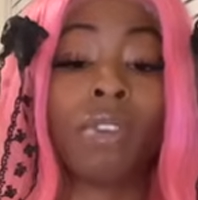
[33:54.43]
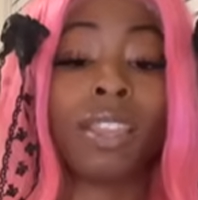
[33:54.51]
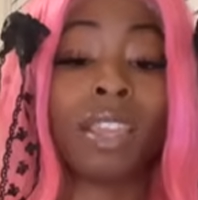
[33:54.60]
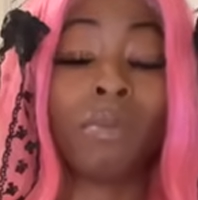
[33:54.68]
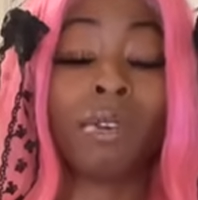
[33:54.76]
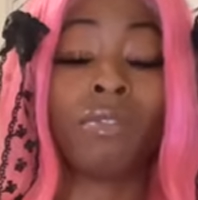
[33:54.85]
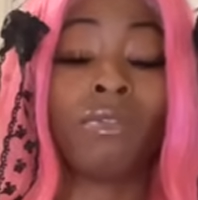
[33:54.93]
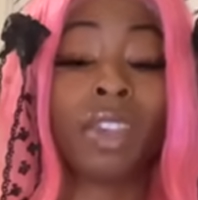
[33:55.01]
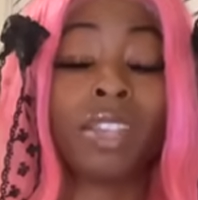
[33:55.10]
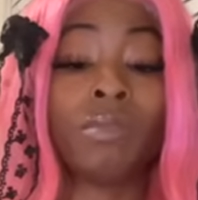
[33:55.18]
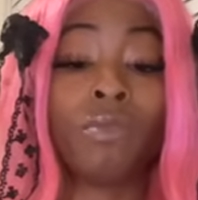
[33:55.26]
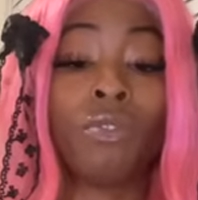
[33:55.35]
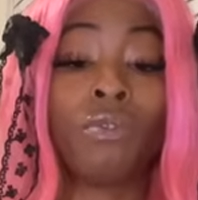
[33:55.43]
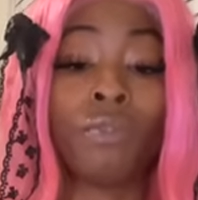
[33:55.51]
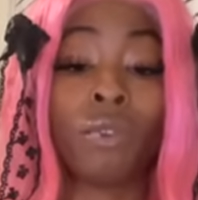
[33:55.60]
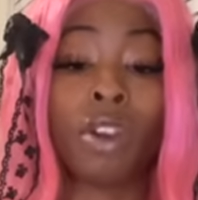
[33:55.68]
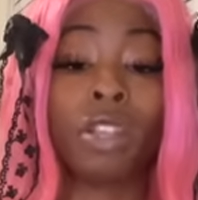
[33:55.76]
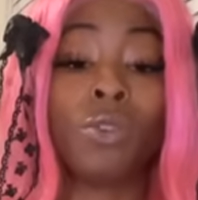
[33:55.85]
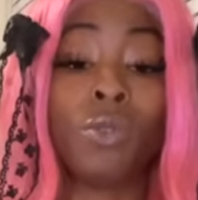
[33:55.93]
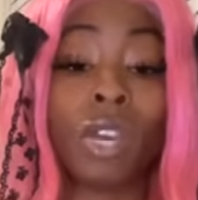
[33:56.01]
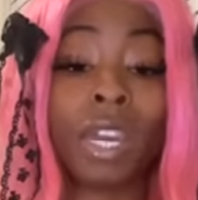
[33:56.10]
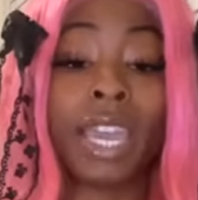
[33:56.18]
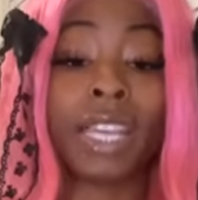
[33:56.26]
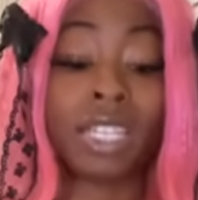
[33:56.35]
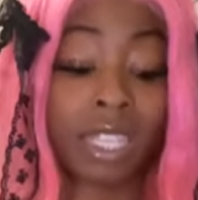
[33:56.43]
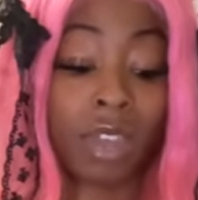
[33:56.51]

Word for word: Like they were afraid to move forward and new connections.